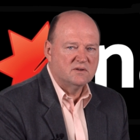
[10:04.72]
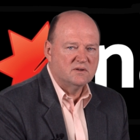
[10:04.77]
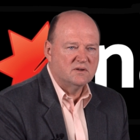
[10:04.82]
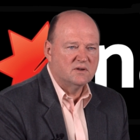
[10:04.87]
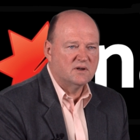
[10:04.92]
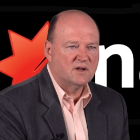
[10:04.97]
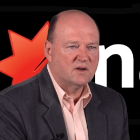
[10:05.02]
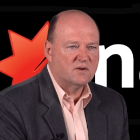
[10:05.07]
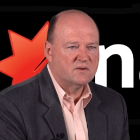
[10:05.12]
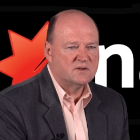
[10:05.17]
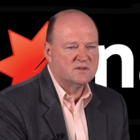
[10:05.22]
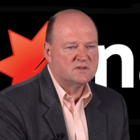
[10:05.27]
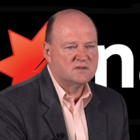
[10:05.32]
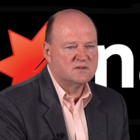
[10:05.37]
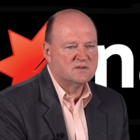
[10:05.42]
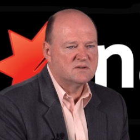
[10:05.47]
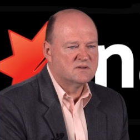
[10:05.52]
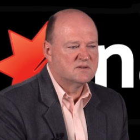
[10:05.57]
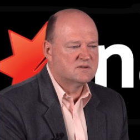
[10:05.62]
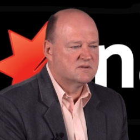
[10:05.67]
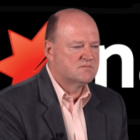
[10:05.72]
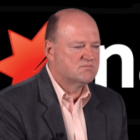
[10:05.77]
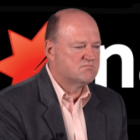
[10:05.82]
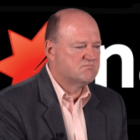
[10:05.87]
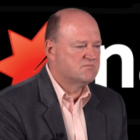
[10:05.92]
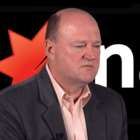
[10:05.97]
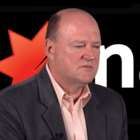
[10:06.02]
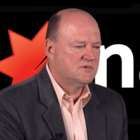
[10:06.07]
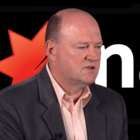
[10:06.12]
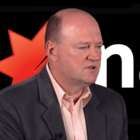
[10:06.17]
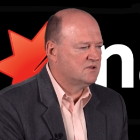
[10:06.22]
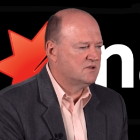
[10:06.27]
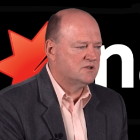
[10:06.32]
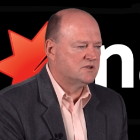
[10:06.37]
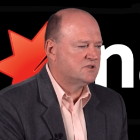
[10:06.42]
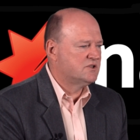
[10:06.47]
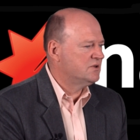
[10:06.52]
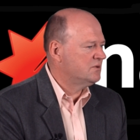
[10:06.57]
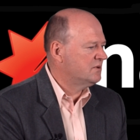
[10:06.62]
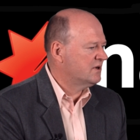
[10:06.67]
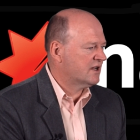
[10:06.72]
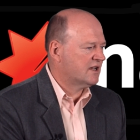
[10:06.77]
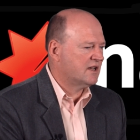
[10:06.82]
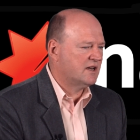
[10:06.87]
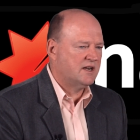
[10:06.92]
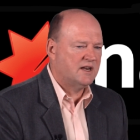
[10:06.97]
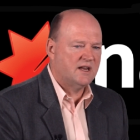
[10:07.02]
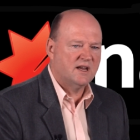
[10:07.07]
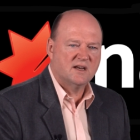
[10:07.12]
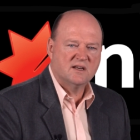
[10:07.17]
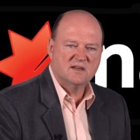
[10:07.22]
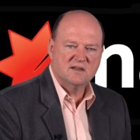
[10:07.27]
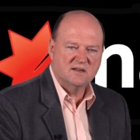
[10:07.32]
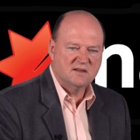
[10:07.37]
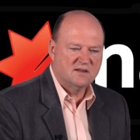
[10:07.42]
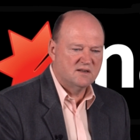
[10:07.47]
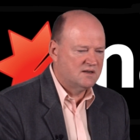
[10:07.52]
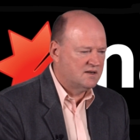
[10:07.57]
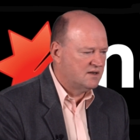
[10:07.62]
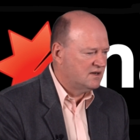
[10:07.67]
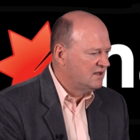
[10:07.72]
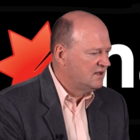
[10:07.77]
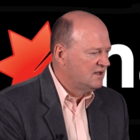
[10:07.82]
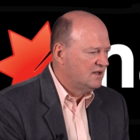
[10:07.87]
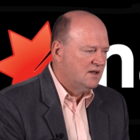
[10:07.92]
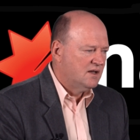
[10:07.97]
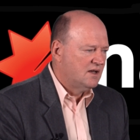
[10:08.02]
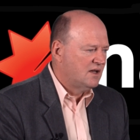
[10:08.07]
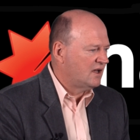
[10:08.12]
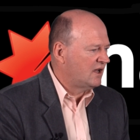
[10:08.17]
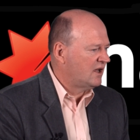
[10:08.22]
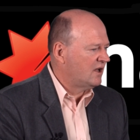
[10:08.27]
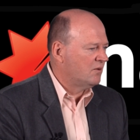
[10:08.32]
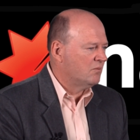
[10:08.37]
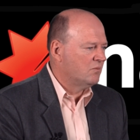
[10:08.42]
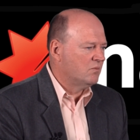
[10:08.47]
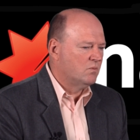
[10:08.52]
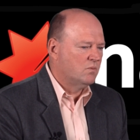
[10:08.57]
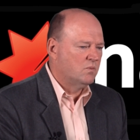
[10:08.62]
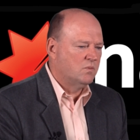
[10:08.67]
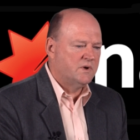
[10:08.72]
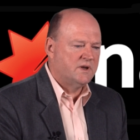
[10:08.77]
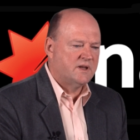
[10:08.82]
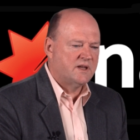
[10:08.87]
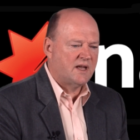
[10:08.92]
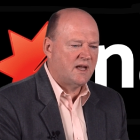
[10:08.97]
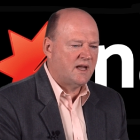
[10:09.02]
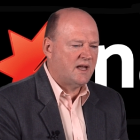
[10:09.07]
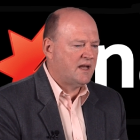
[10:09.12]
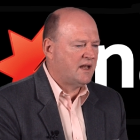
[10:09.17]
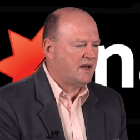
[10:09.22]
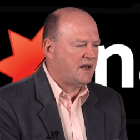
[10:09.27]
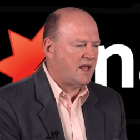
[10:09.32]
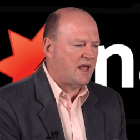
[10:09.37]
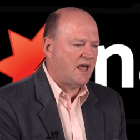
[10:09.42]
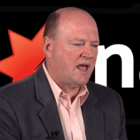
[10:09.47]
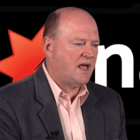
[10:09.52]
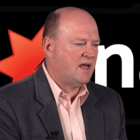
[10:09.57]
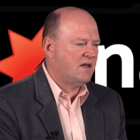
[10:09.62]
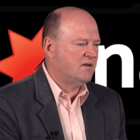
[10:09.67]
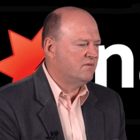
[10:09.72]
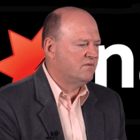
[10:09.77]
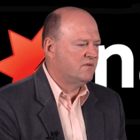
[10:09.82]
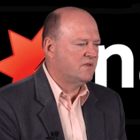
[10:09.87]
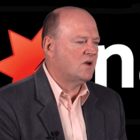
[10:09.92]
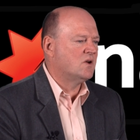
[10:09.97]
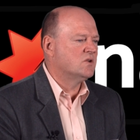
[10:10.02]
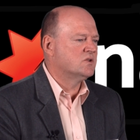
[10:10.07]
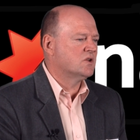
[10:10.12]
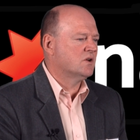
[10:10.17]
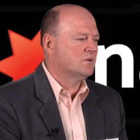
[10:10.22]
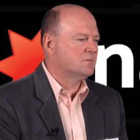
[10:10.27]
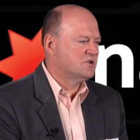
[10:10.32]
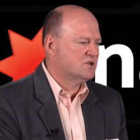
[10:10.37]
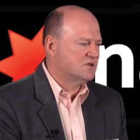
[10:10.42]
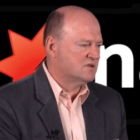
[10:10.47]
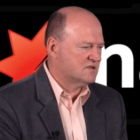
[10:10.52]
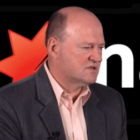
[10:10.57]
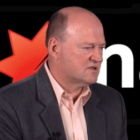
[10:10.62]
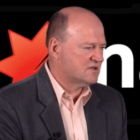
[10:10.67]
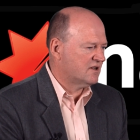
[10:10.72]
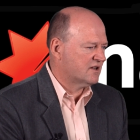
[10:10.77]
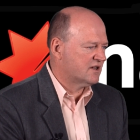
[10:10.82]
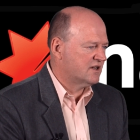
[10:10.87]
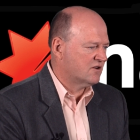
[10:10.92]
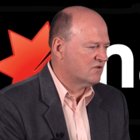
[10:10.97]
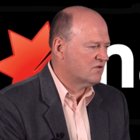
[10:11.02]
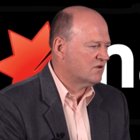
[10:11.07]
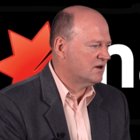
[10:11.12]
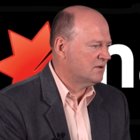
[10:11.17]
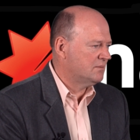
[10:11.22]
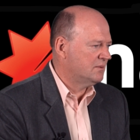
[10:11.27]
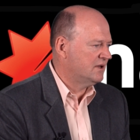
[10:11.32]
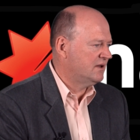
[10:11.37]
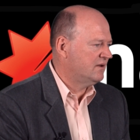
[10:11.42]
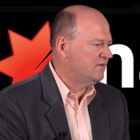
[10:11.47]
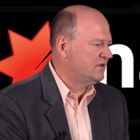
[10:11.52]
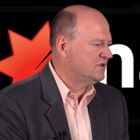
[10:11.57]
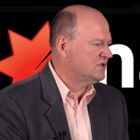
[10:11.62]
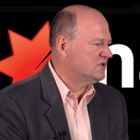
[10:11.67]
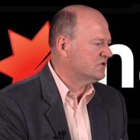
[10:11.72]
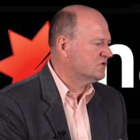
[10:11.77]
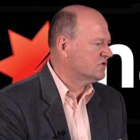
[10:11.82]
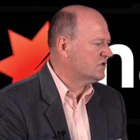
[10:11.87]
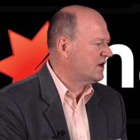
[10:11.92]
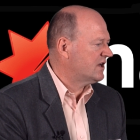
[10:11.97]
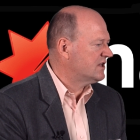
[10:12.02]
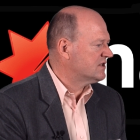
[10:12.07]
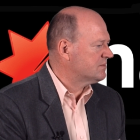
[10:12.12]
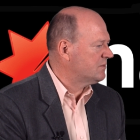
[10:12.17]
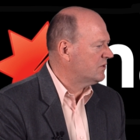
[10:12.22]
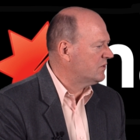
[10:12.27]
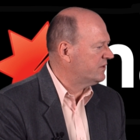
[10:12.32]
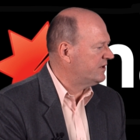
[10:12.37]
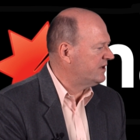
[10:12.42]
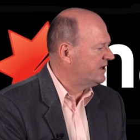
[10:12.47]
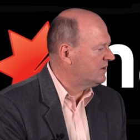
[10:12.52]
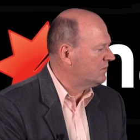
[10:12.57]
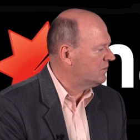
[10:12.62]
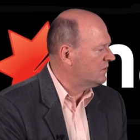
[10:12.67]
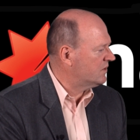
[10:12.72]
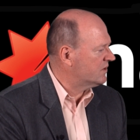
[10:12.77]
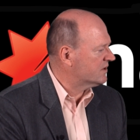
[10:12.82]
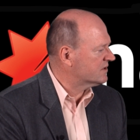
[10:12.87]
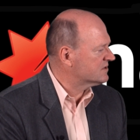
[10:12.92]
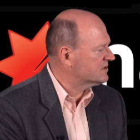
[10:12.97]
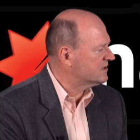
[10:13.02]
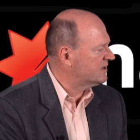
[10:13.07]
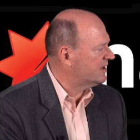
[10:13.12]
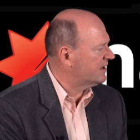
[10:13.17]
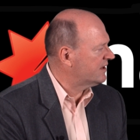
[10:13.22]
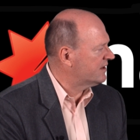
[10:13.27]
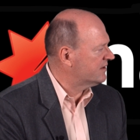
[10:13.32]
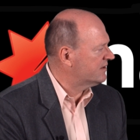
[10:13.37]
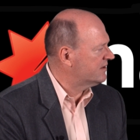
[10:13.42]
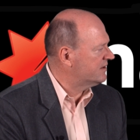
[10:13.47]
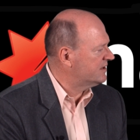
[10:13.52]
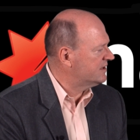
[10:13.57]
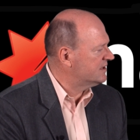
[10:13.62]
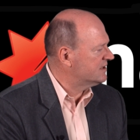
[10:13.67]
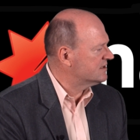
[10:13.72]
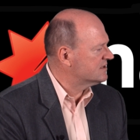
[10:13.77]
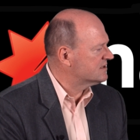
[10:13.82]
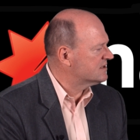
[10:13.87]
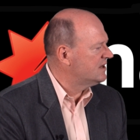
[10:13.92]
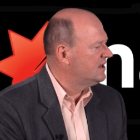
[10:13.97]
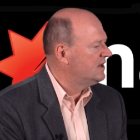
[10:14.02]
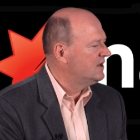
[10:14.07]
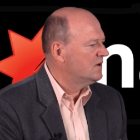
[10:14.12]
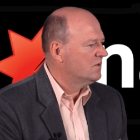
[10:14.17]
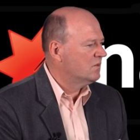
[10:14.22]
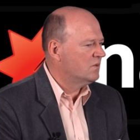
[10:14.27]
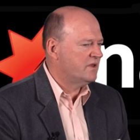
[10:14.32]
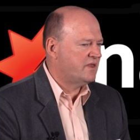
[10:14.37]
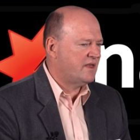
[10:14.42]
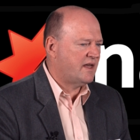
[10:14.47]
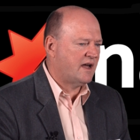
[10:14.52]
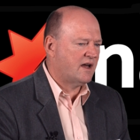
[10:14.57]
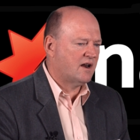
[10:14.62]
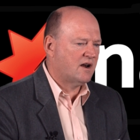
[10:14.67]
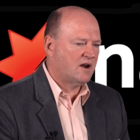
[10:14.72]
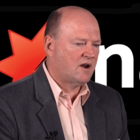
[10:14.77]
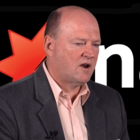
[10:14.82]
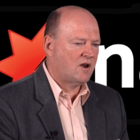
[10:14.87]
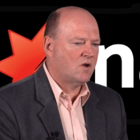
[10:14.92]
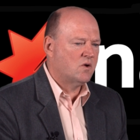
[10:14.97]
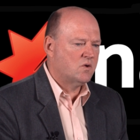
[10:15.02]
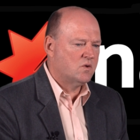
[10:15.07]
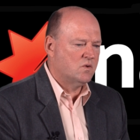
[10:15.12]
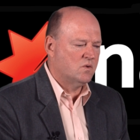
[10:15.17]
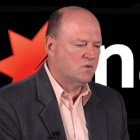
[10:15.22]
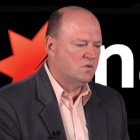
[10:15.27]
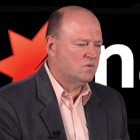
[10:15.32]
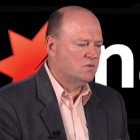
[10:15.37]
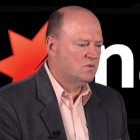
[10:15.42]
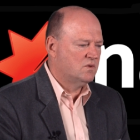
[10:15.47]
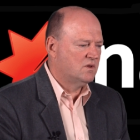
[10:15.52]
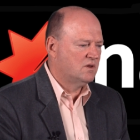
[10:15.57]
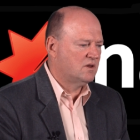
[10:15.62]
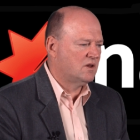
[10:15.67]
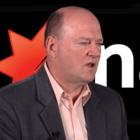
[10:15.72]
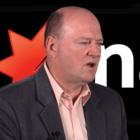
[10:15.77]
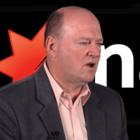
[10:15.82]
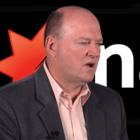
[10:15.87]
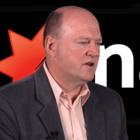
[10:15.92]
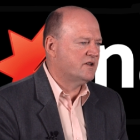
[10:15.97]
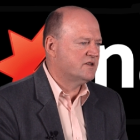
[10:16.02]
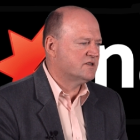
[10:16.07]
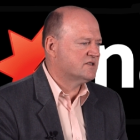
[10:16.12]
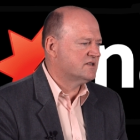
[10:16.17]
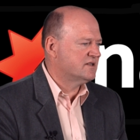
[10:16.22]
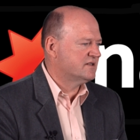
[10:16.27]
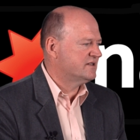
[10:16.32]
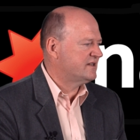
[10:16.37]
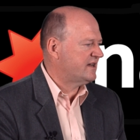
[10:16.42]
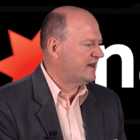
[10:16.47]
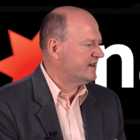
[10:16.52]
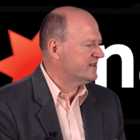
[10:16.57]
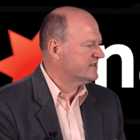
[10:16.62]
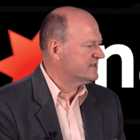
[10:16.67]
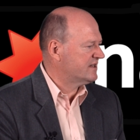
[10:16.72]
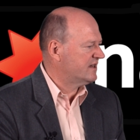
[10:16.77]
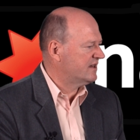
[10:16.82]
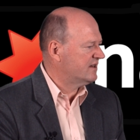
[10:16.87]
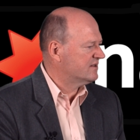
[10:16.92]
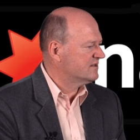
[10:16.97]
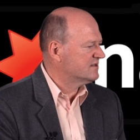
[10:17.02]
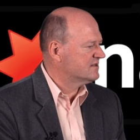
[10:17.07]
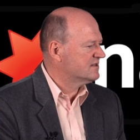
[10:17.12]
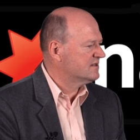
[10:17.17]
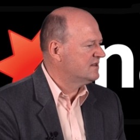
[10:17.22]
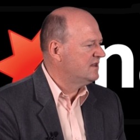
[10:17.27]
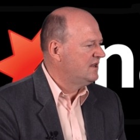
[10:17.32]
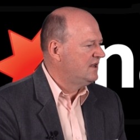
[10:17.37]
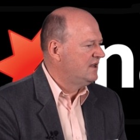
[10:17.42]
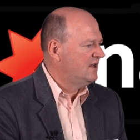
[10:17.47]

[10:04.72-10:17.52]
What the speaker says: You know, the two are connected. We can't have those options like incredibly efficient transport networks and other things without localised data centres